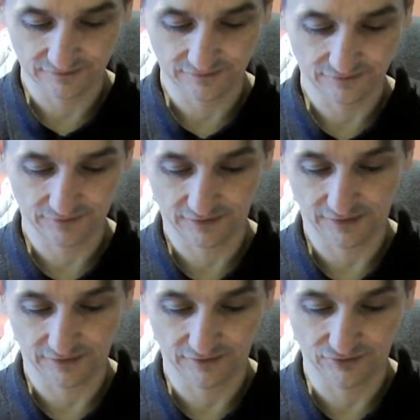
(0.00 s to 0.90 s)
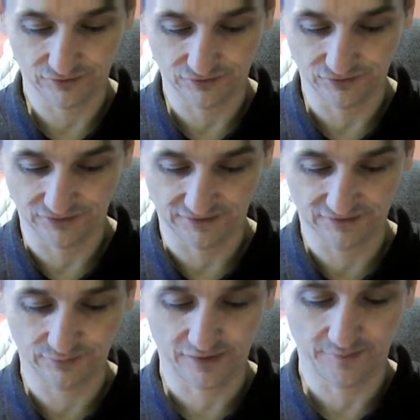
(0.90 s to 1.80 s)
okay good
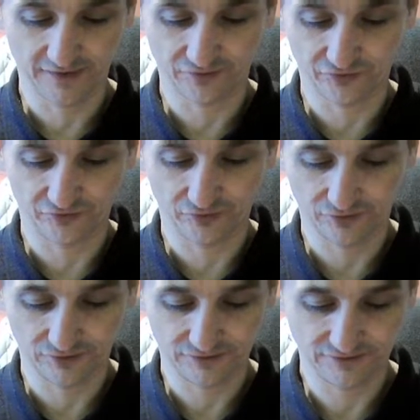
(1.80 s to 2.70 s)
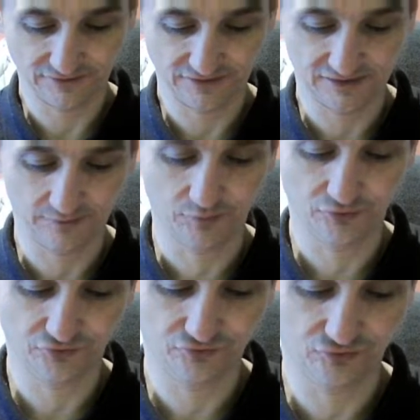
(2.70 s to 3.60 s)
as well micro soldering i
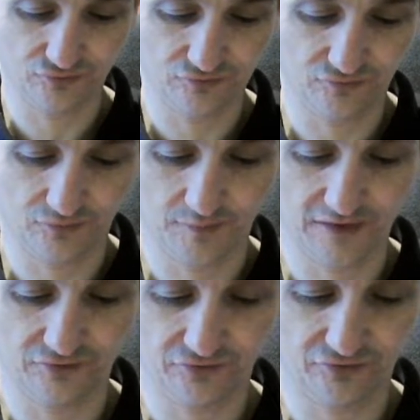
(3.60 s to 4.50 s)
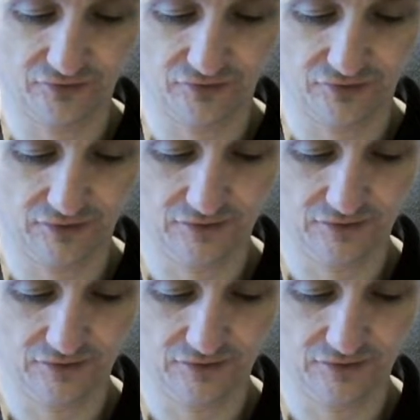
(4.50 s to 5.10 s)
bought two for micro soldering